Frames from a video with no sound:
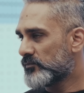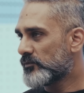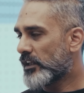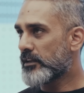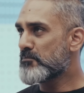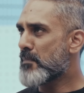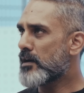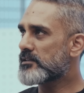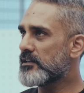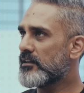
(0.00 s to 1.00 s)
So I think
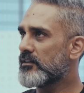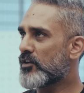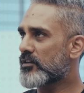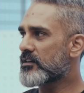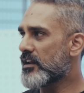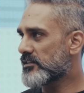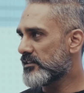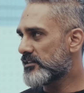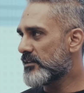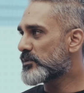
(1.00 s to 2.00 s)
massy, not classy,
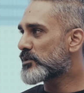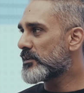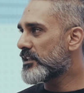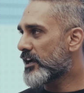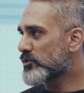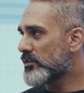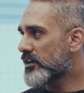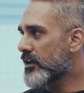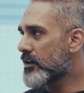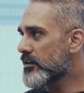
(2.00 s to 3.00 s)
seems to be the actual
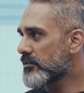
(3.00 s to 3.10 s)
tagline.